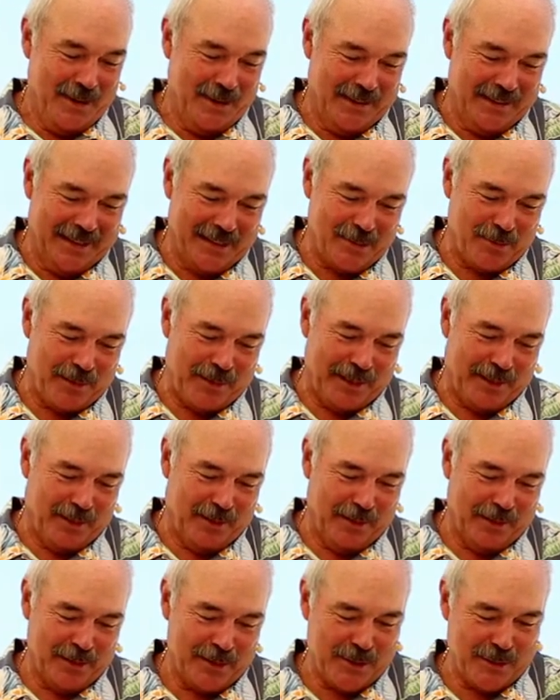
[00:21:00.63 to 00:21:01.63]
Well, that's what they
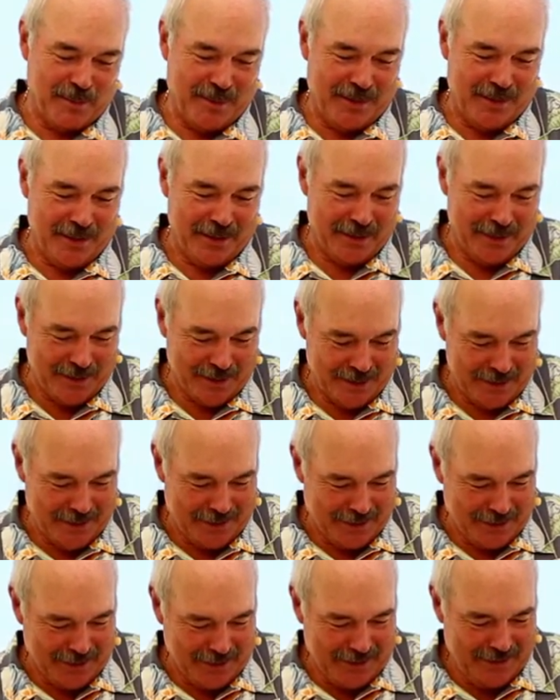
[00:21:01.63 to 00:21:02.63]
call the Samaritan's
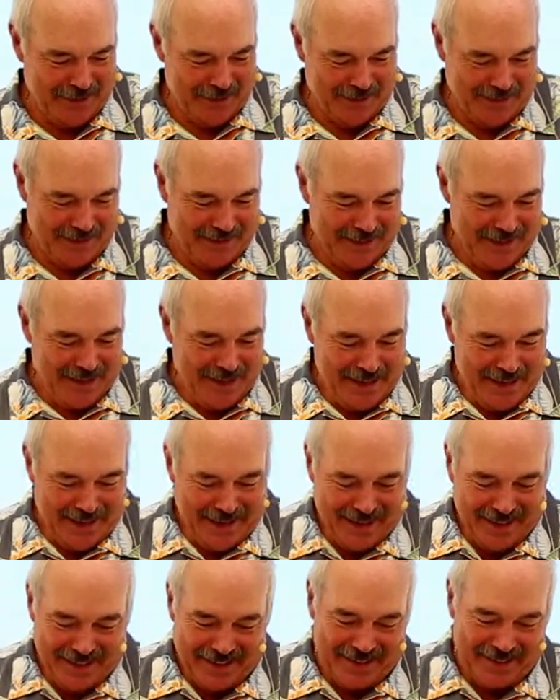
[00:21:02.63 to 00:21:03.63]
dog.
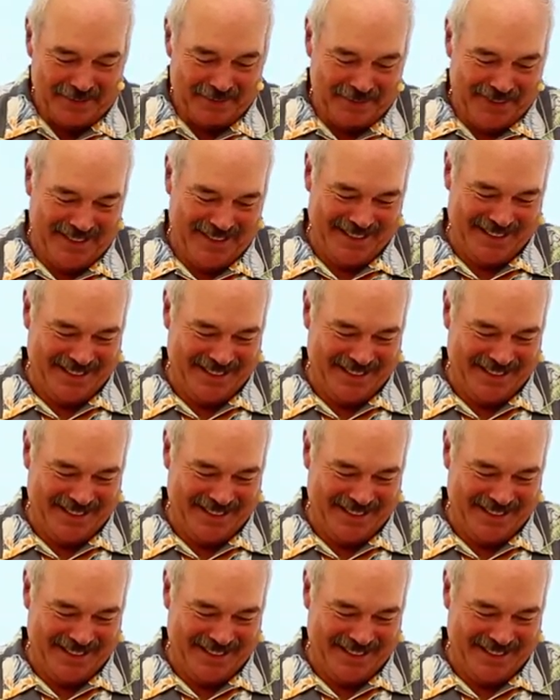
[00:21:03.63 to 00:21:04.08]
Um,